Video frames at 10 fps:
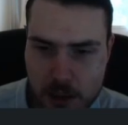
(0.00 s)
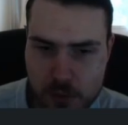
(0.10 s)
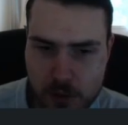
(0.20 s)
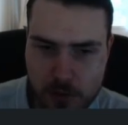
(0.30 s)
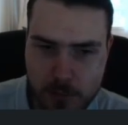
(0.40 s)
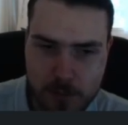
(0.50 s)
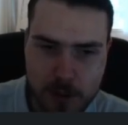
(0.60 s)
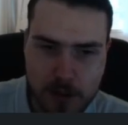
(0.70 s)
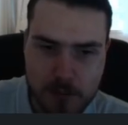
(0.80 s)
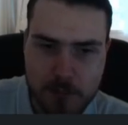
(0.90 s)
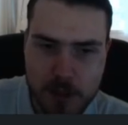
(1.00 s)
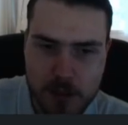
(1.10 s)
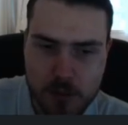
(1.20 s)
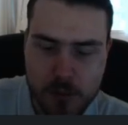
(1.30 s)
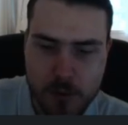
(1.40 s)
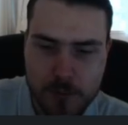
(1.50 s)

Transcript: trigger maybe a bit too